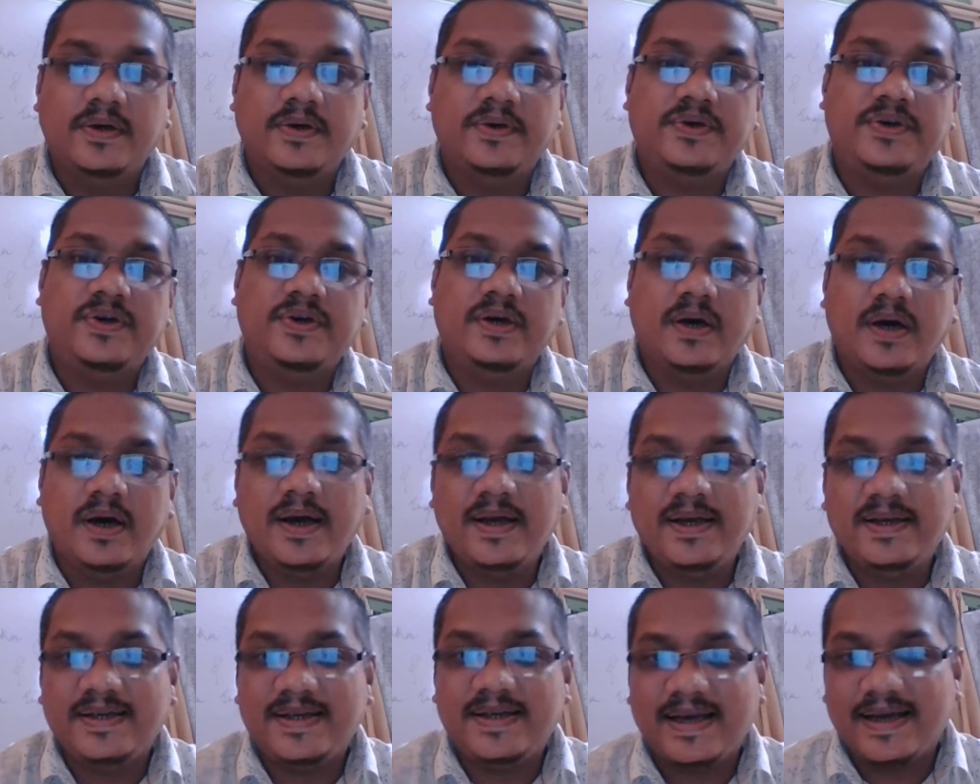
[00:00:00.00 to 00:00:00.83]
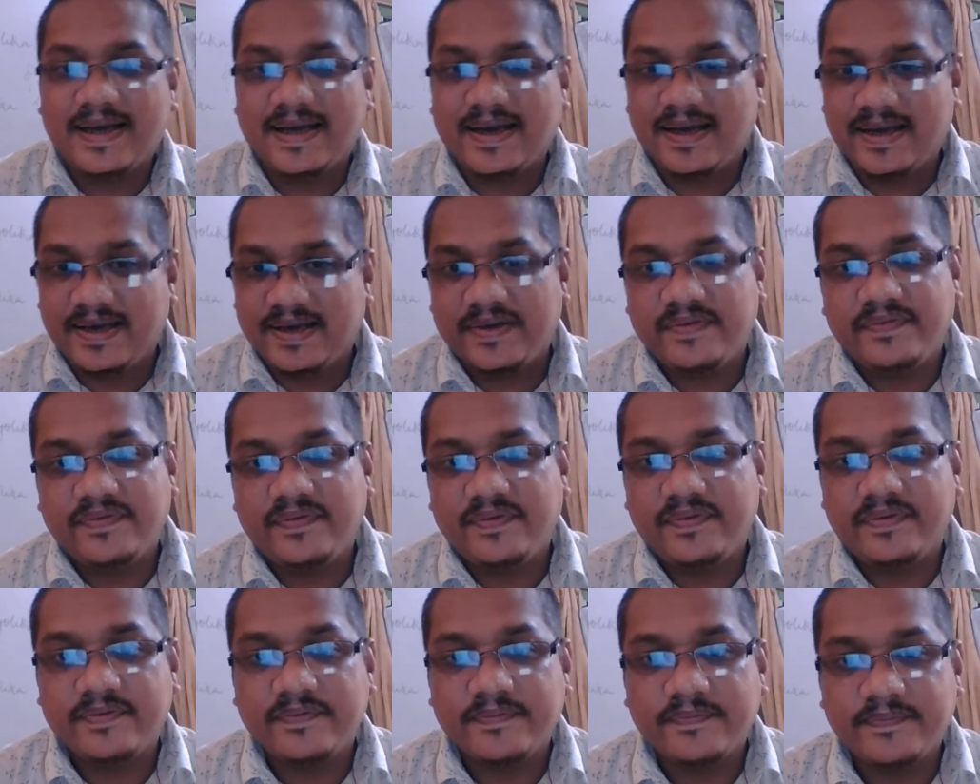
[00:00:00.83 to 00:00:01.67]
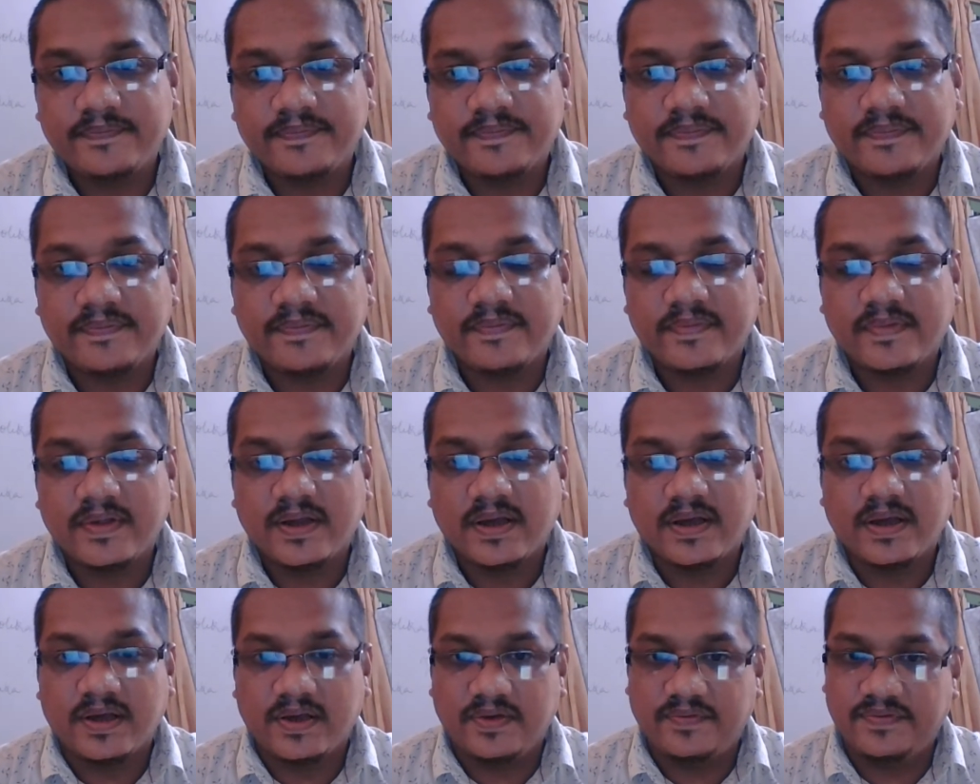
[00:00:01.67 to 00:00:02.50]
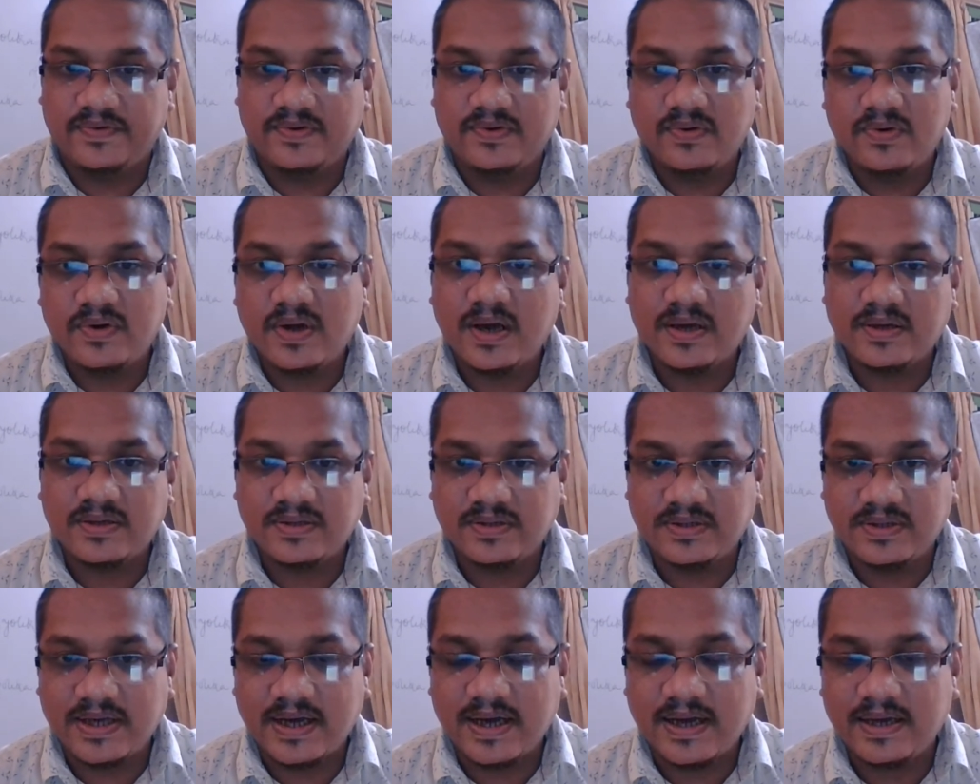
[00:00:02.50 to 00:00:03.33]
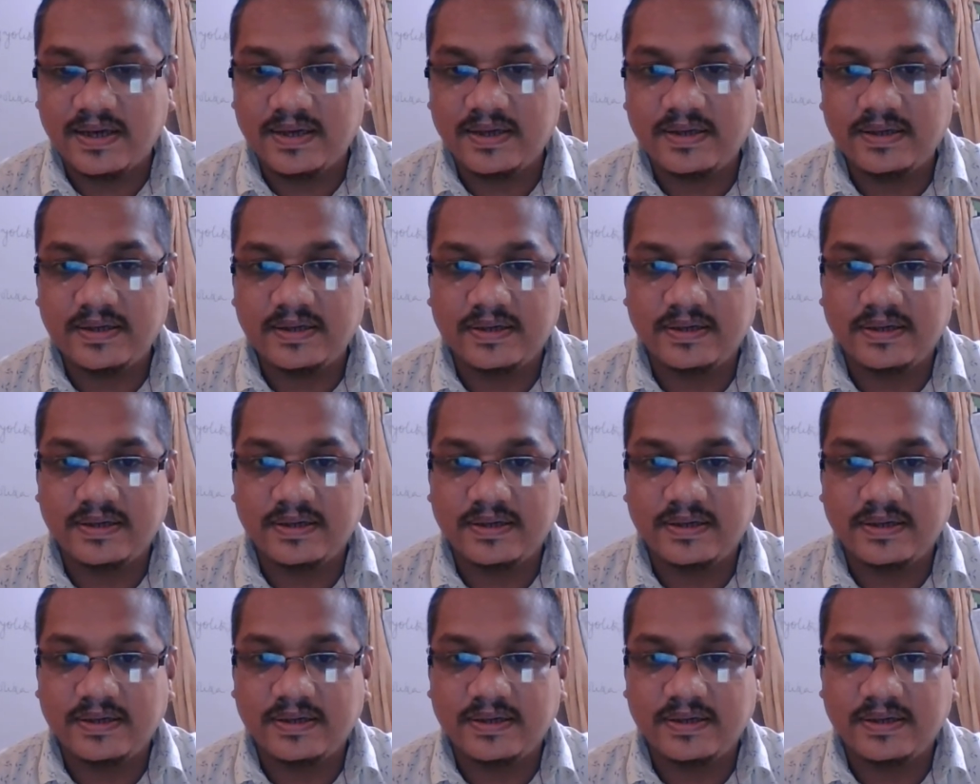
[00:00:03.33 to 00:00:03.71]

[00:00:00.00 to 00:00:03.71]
here I take leave. If you don't understand,